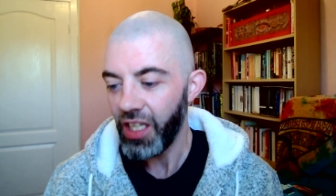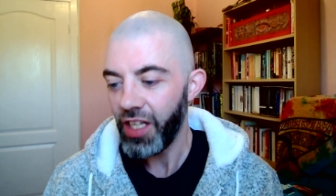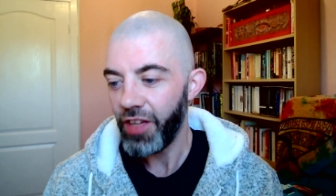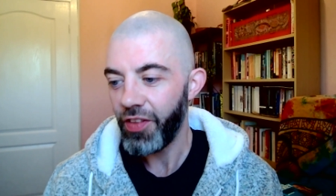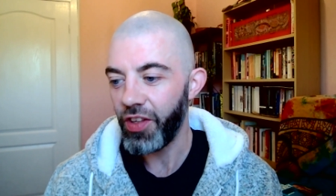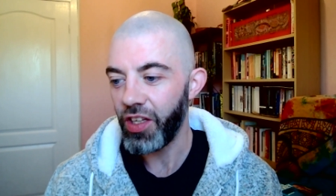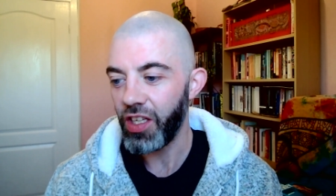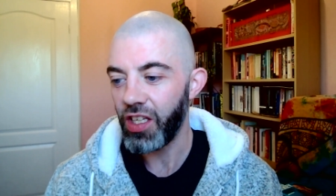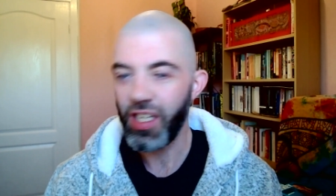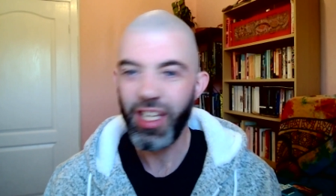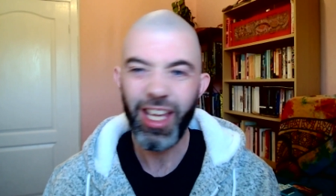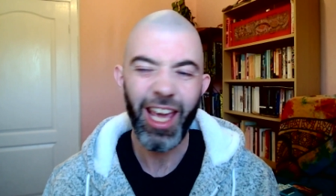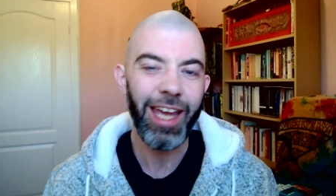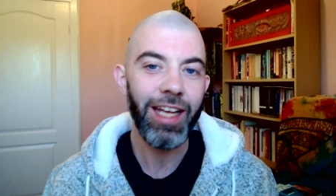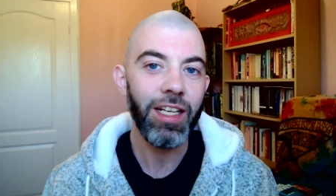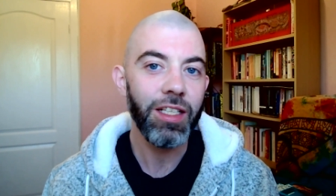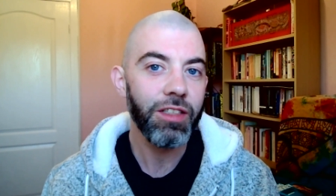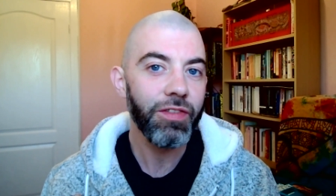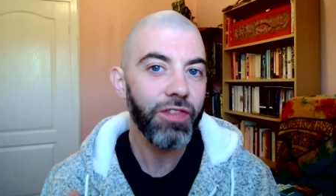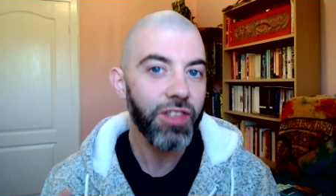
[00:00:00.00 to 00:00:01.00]
the
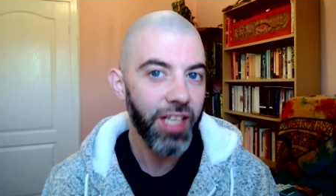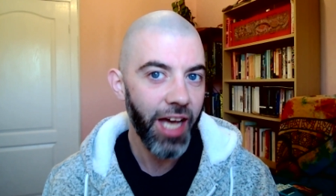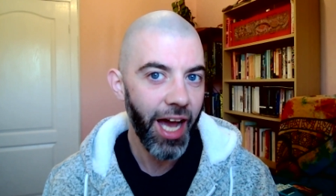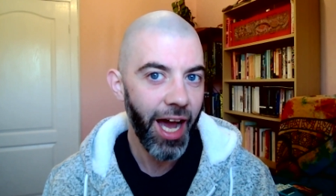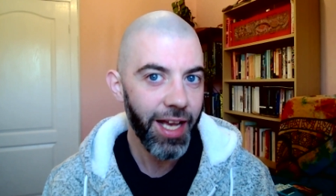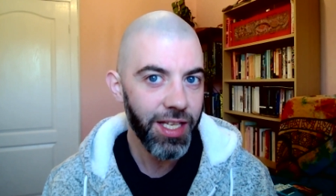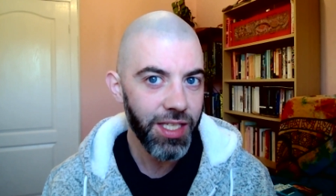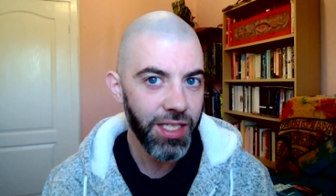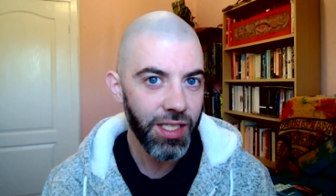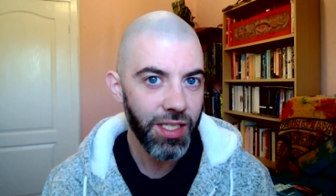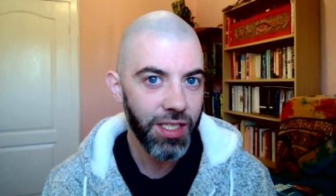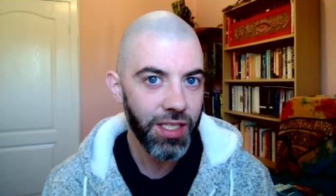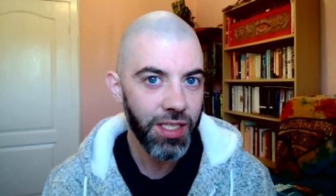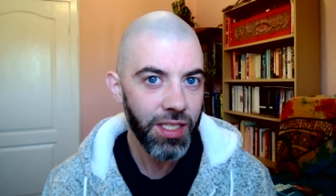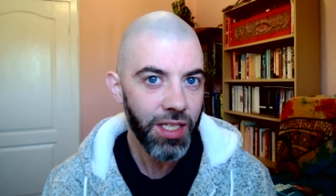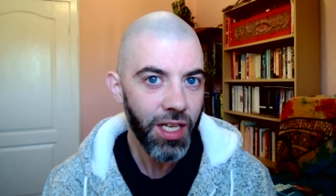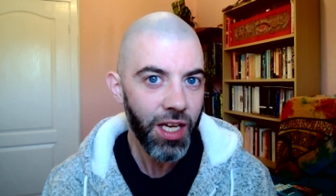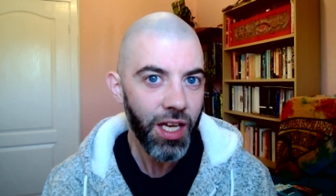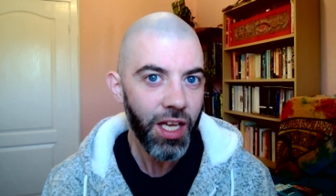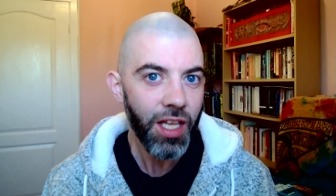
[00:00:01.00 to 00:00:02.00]
kind of
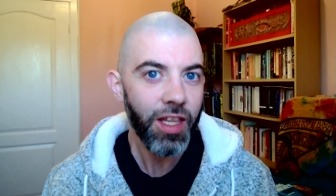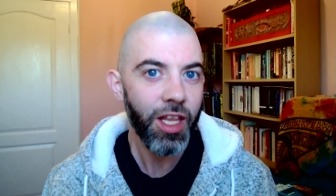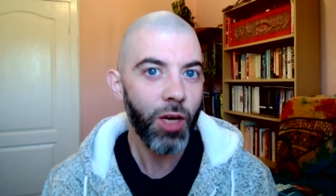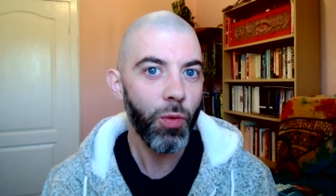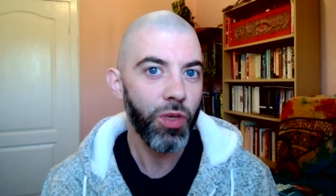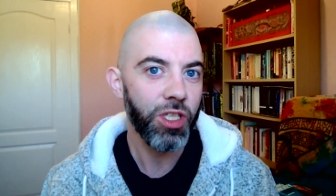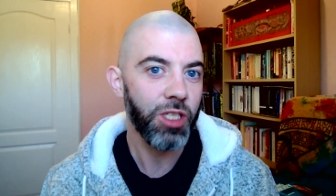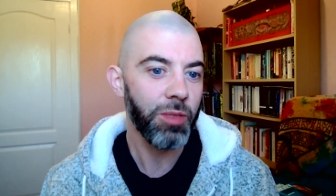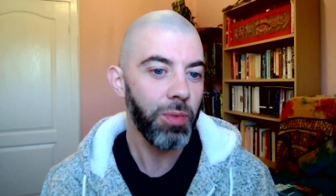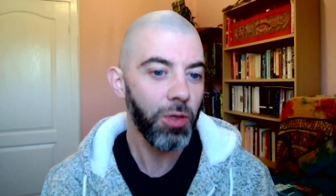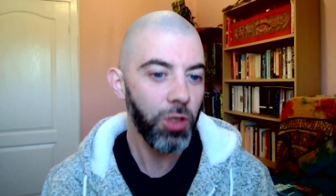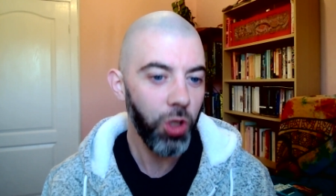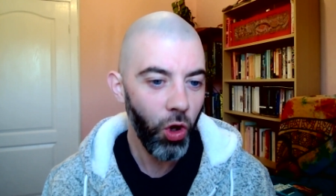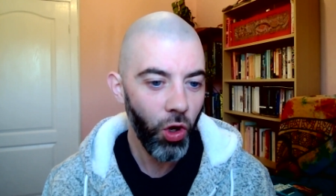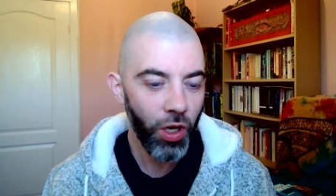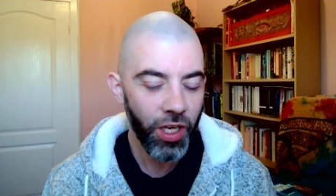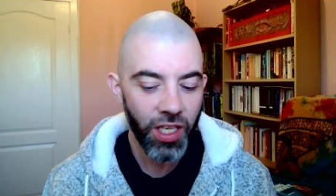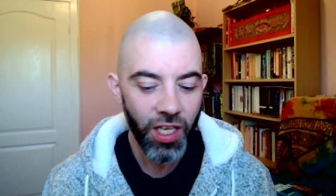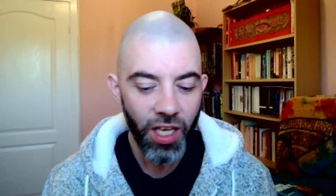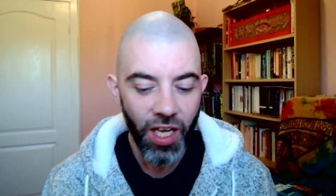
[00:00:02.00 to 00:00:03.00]
tasks that we
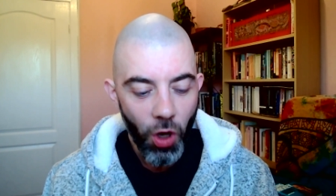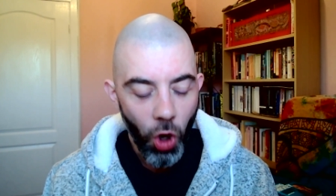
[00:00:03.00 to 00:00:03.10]
deploy.